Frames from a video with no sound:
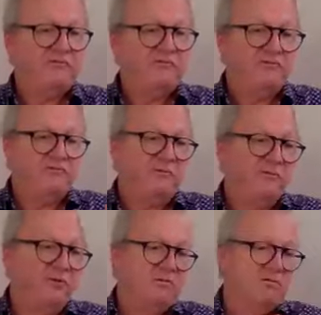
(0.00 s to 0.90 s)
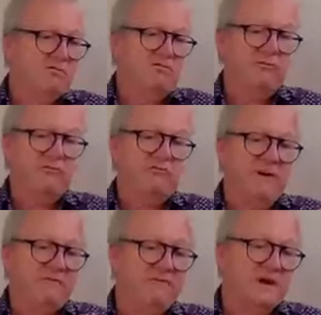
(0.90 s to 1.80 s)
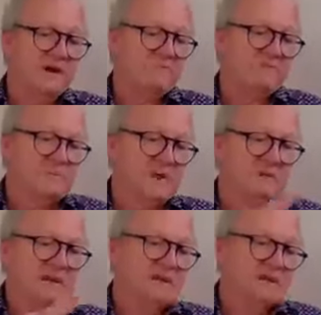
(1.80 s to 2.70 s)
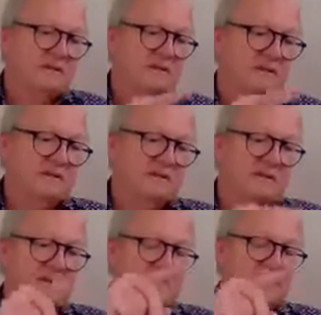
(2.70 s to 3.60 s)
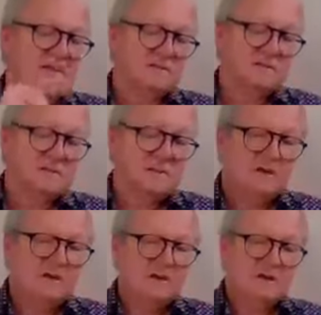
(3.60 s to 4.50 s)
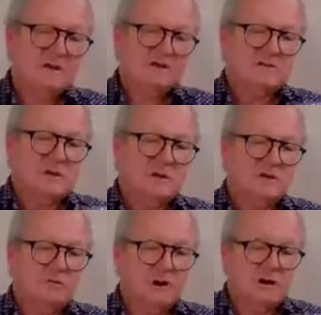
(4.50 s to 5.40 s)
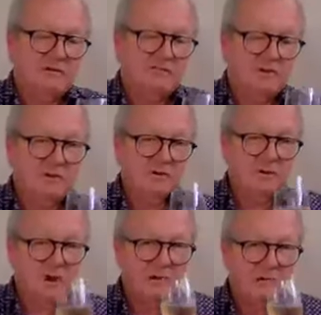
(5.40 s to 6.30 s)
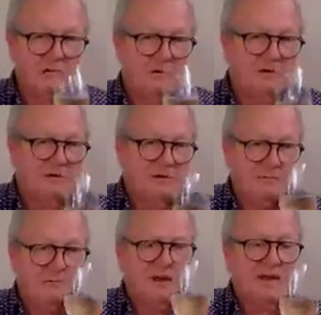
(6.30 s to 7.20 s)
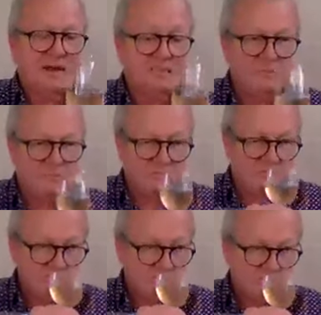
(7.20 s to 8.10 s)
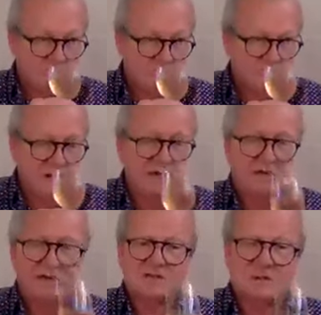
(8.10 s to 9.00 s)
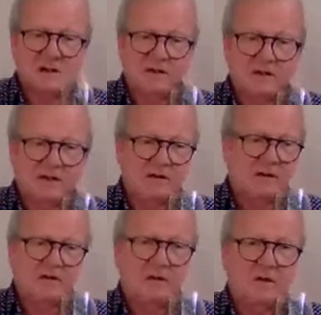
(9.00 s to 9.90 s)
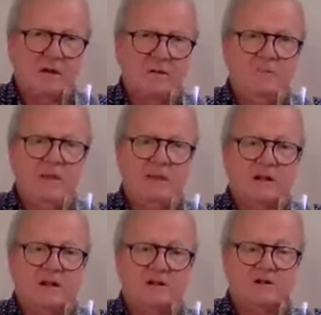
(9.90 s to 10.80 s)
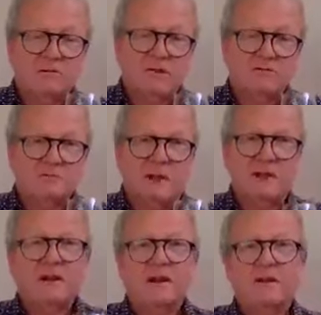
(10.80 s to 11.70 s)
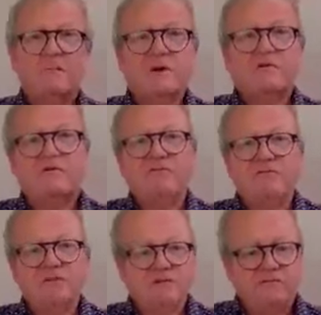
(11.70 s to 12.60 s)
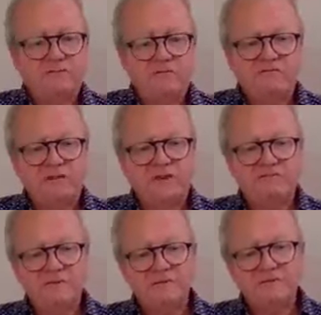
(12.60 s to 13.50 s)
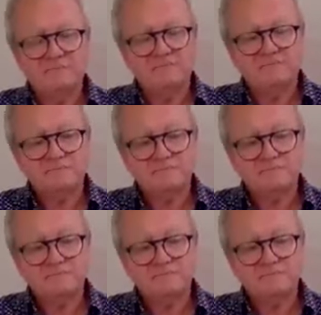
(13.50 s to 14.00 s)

four or five times maybe the distance. So if you now pick it up and you can smell it, immediately you can smell a little bit of fruit flavors.